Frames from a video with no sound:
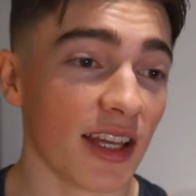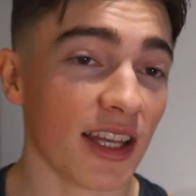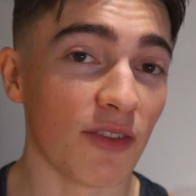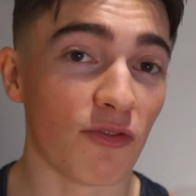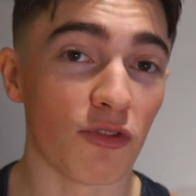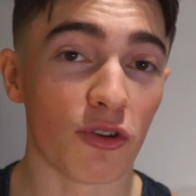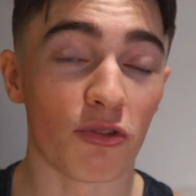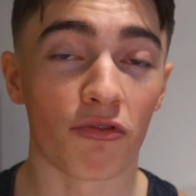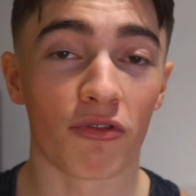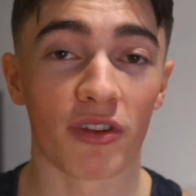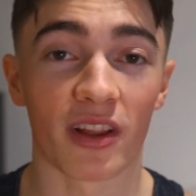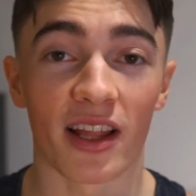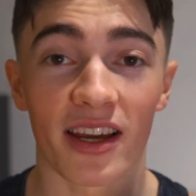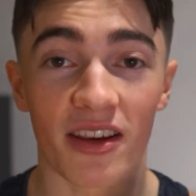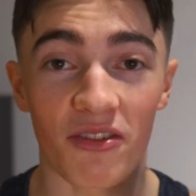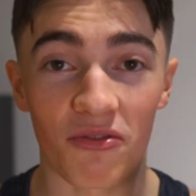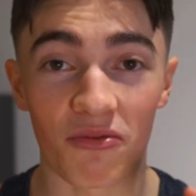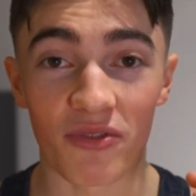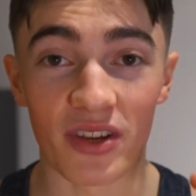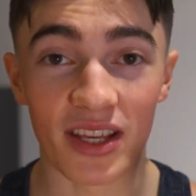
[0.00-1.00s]
if you
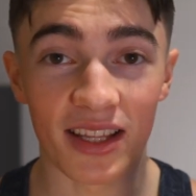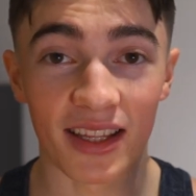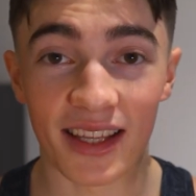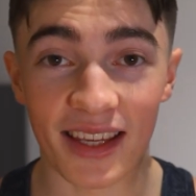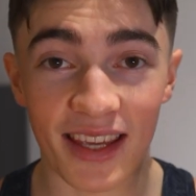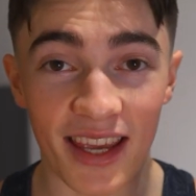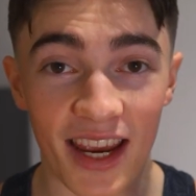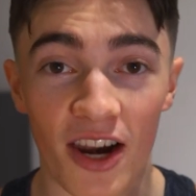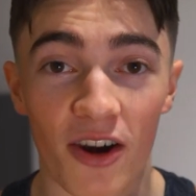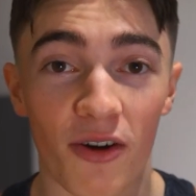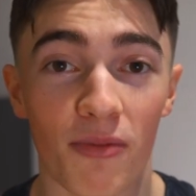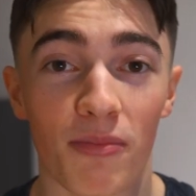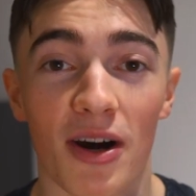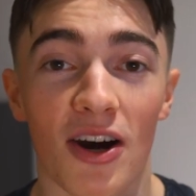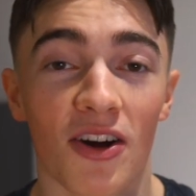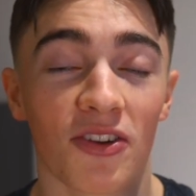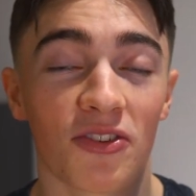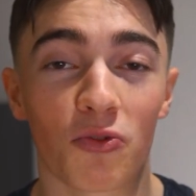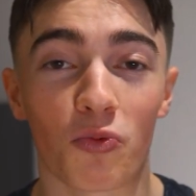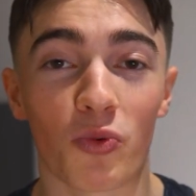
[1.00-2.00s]
like really care
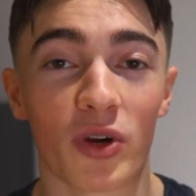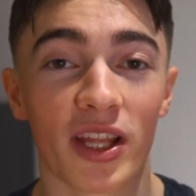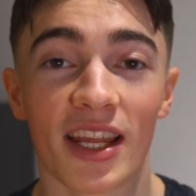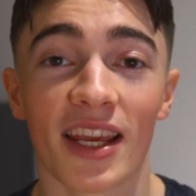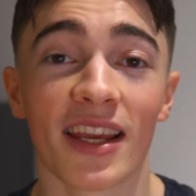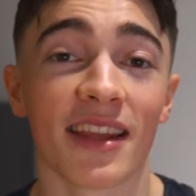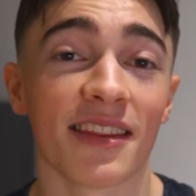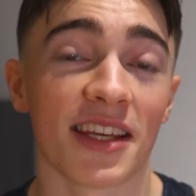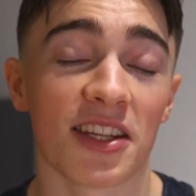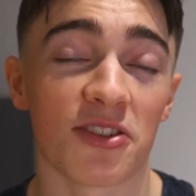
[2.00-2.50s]
about winning